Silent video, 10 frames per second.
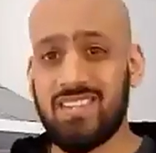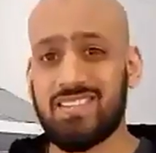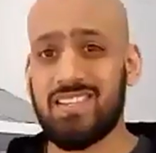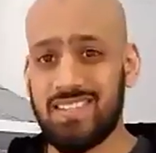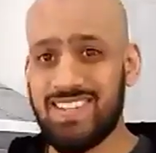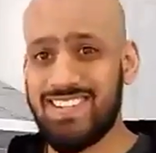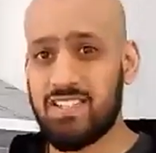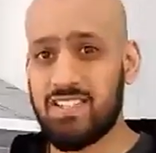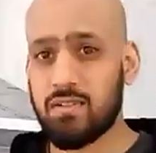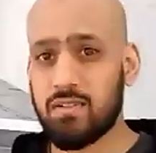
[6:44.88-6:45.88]
that you need
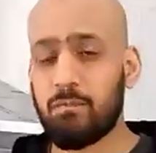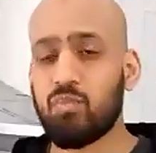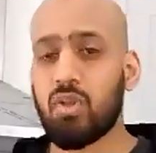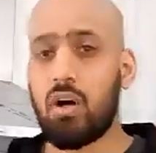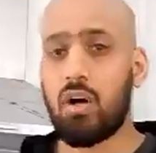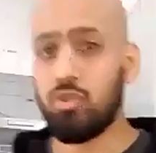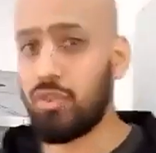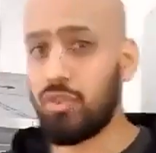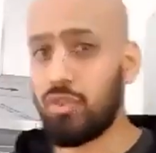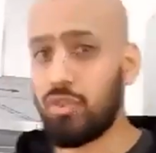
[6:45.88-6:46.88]
are not
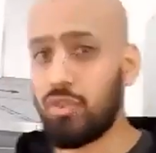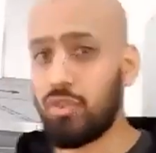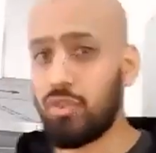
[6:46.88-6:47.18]
that much